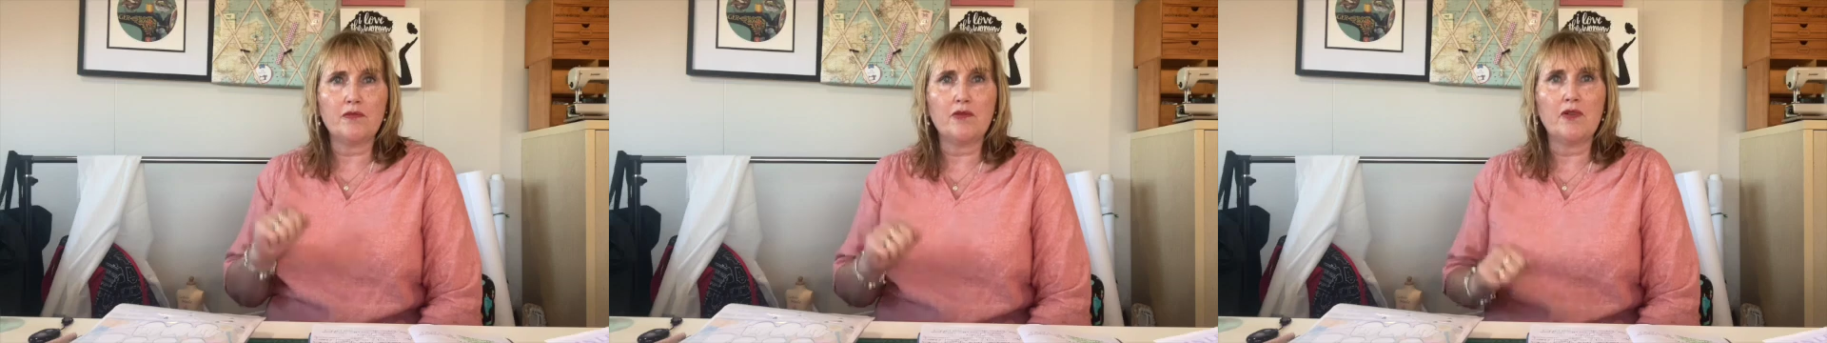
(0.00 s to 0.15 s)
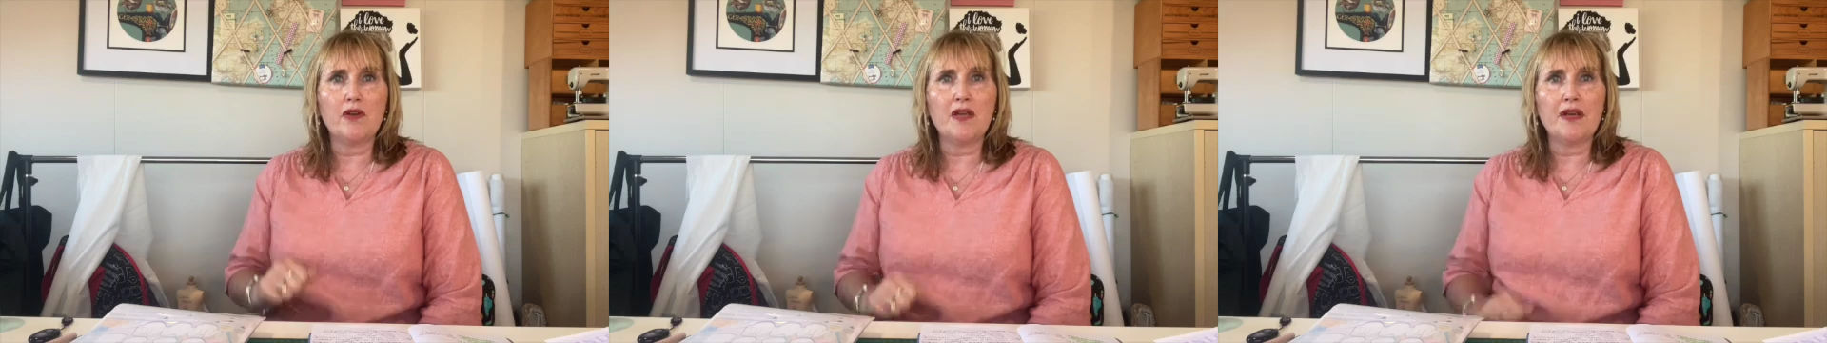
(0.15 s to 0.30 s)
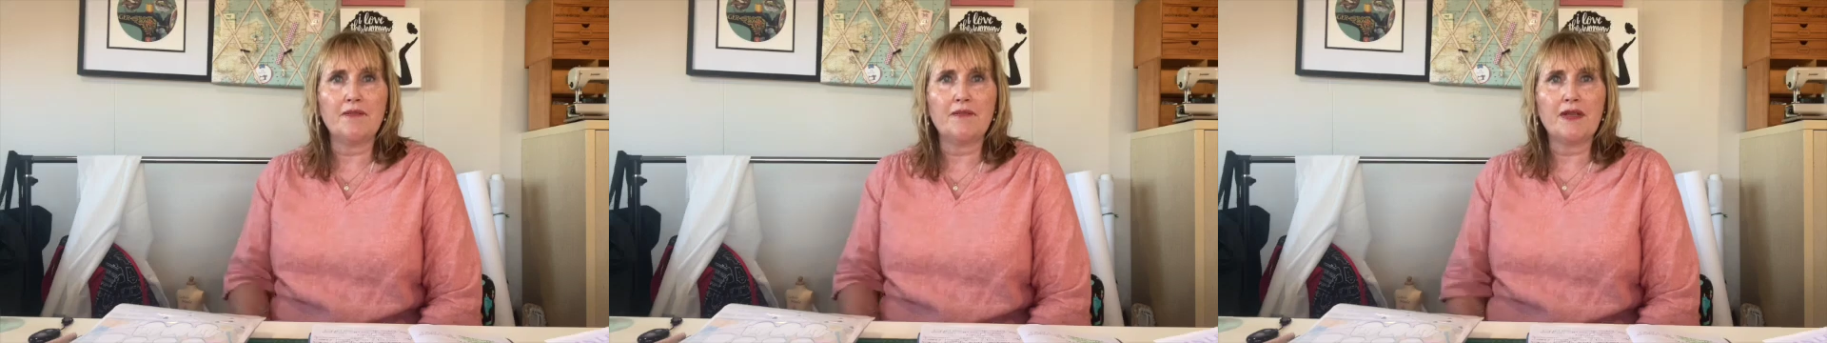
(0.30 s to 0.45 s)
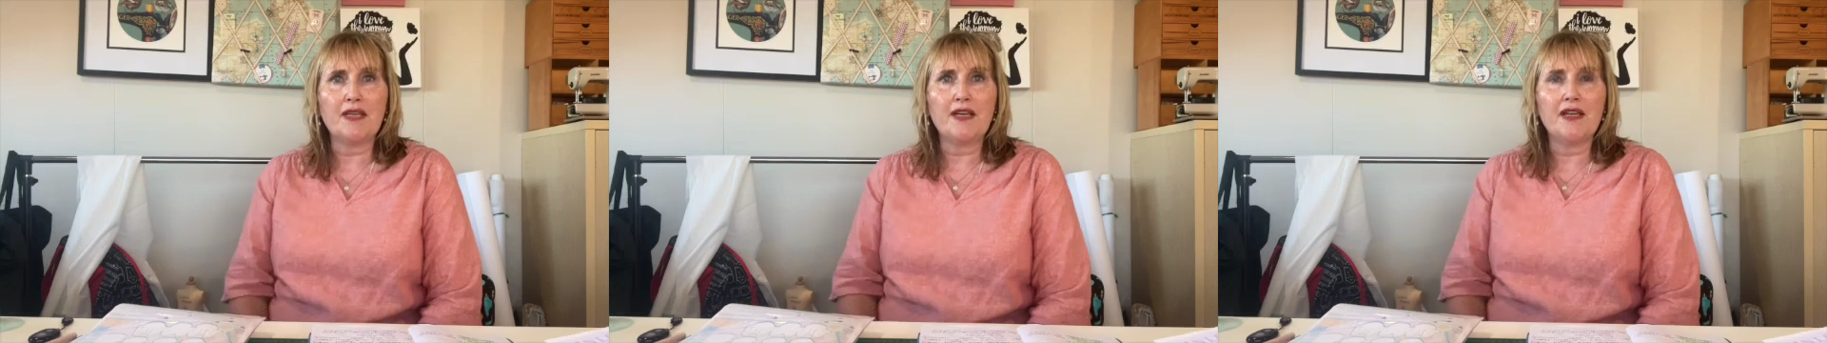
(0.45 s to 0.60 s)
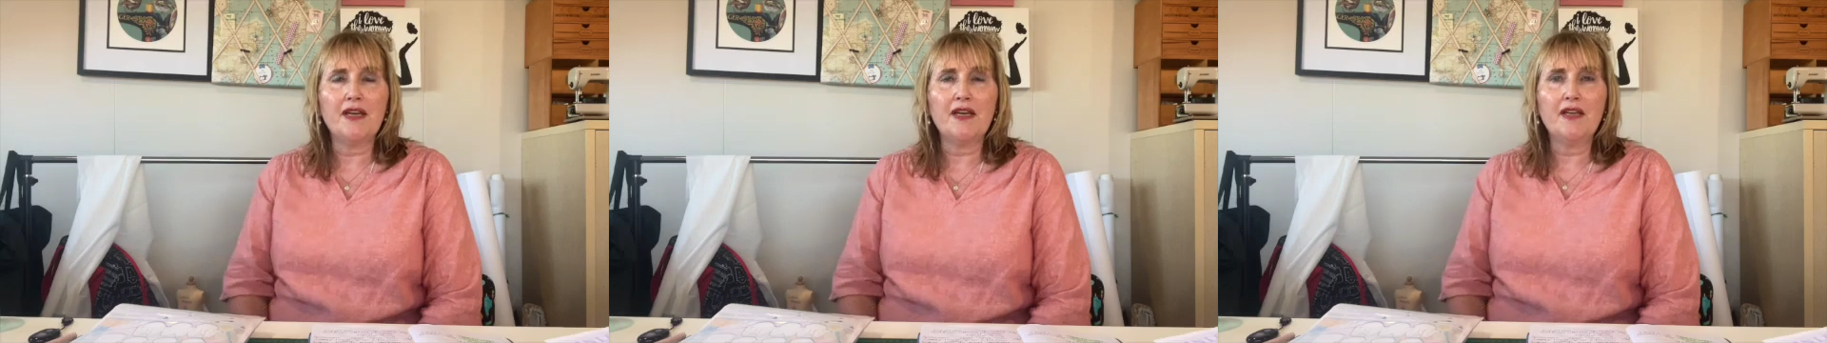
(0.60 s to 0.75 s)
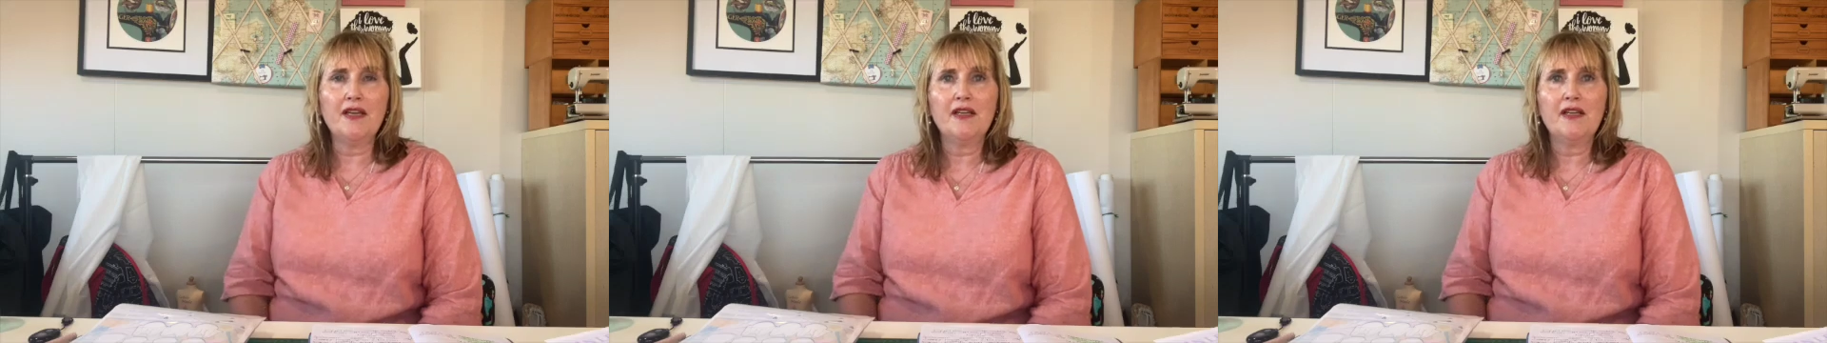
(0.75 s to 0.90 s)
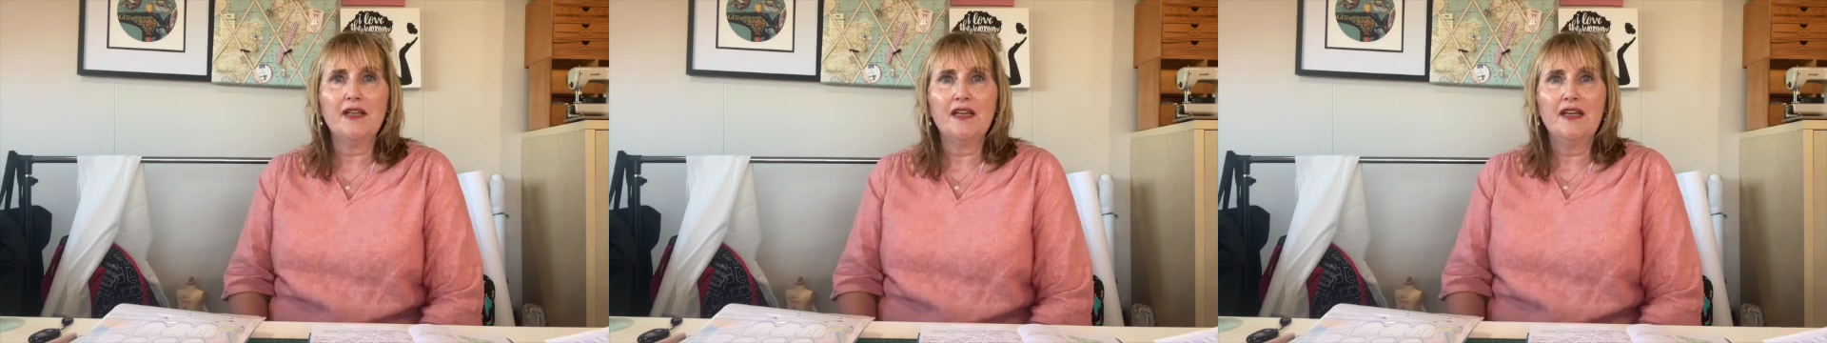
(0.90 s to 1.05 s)
all up
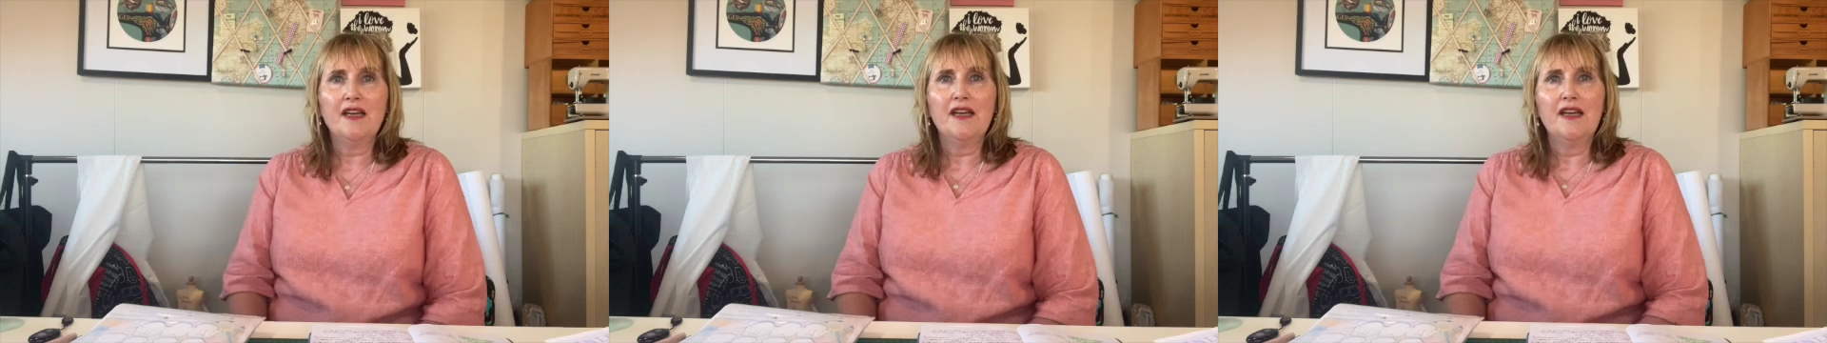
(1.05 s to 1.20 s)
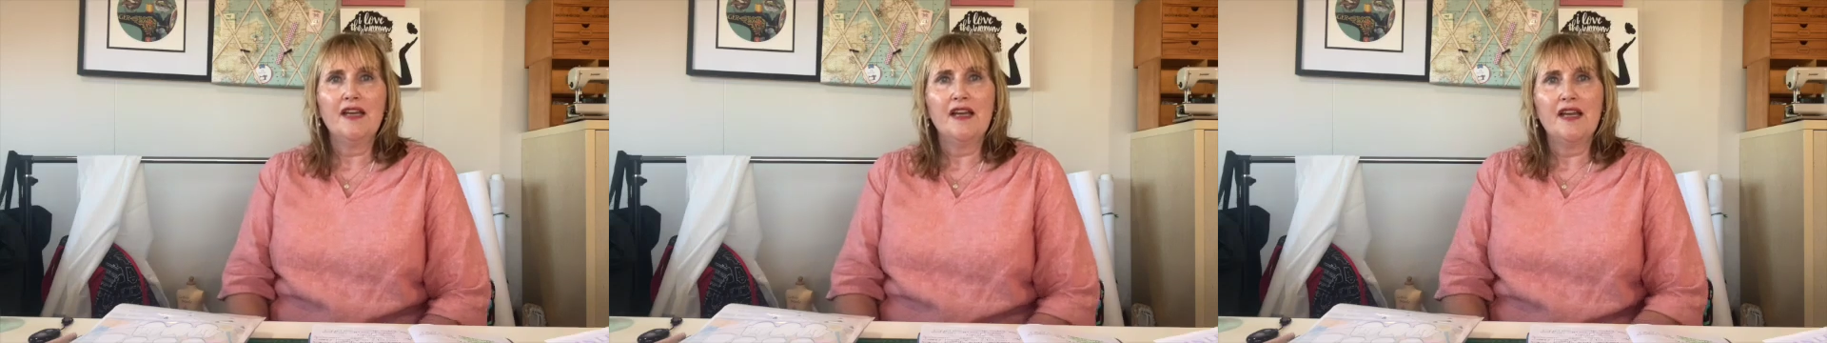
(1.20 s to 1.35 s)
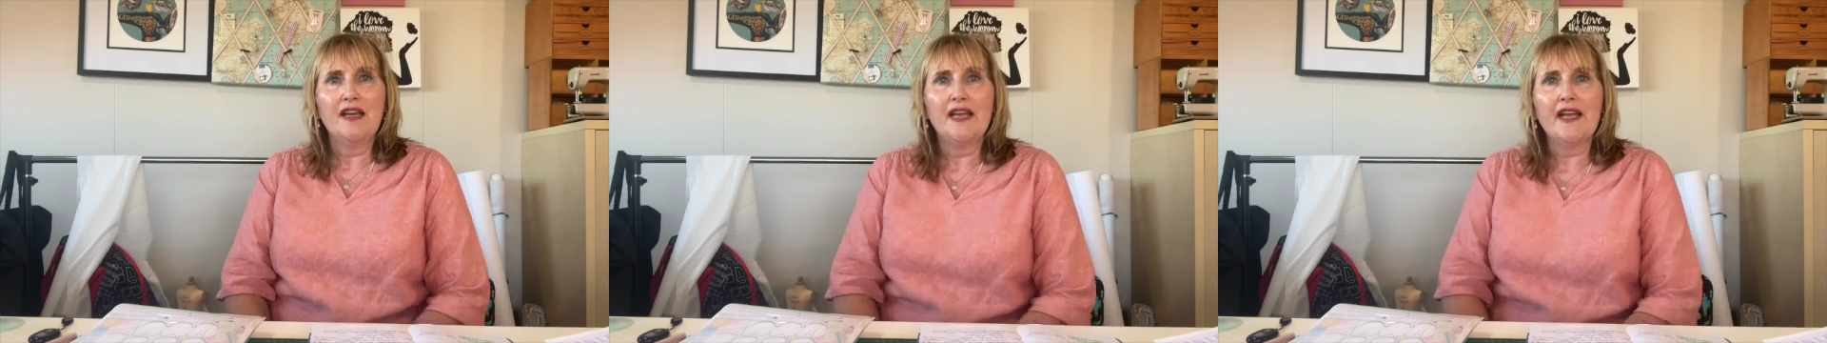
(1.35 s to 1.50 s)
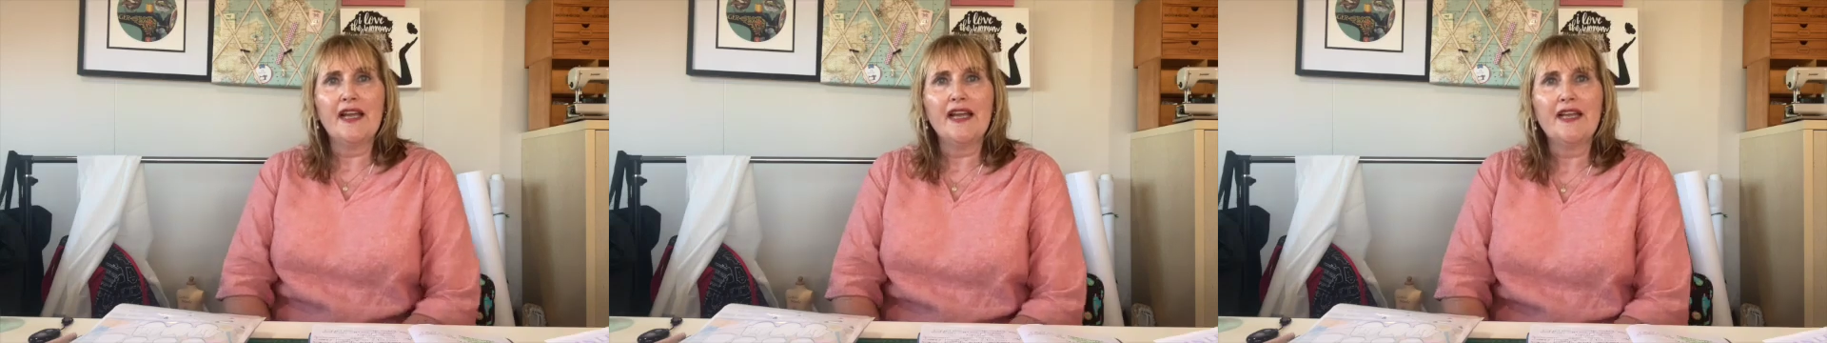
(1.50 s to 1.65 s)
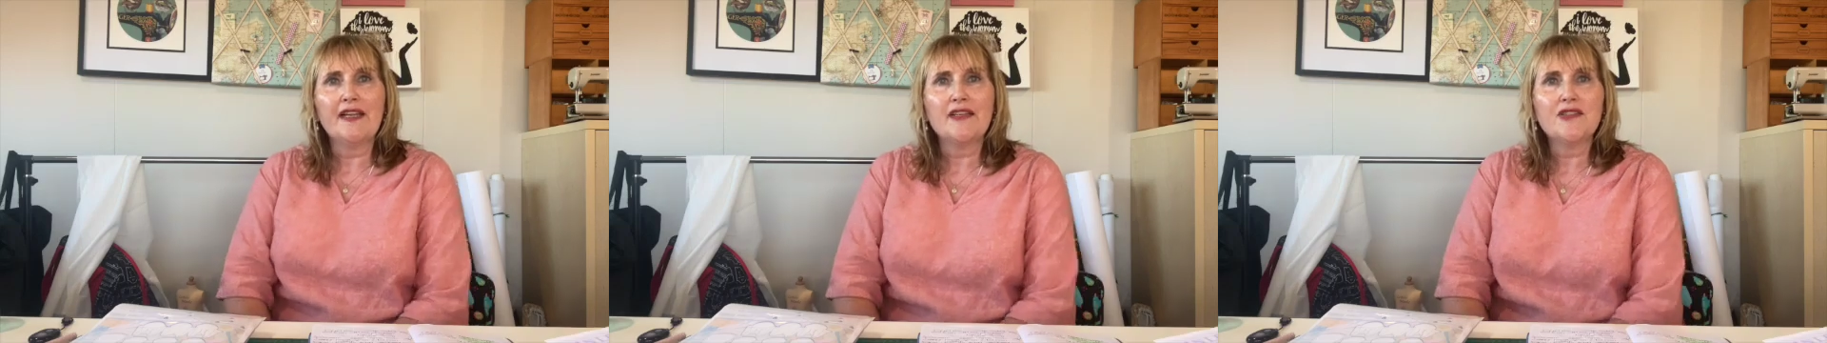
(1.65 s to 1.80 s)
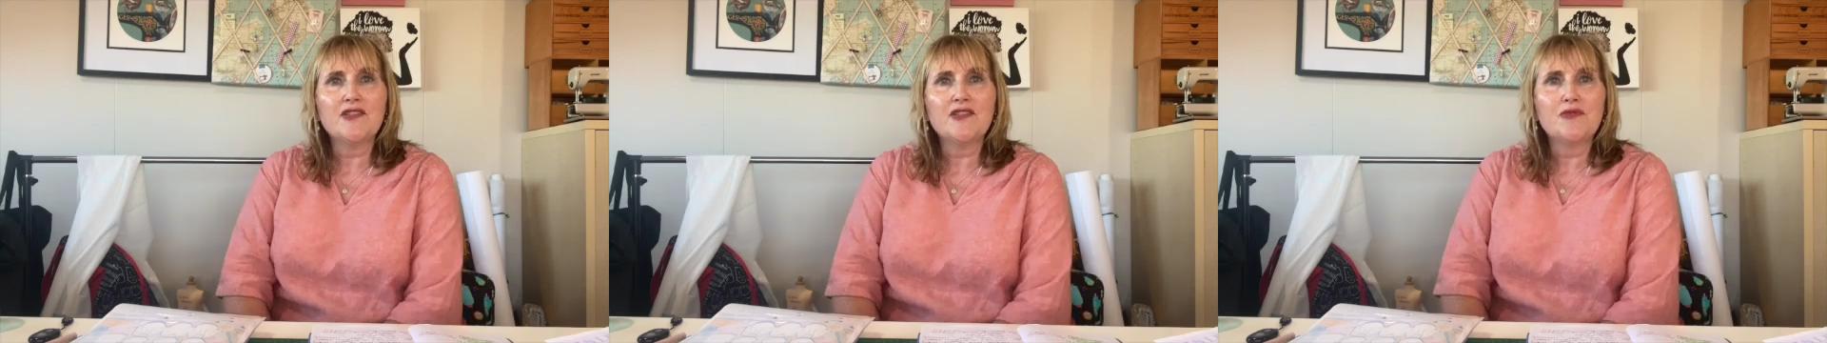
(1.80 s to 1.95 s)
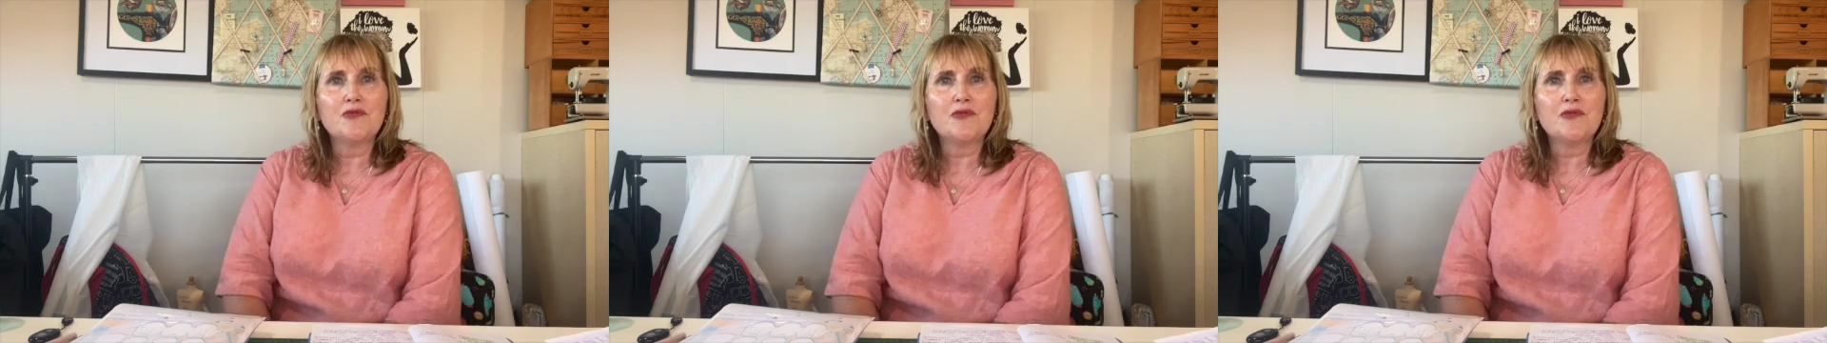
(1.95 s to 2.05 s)
here. and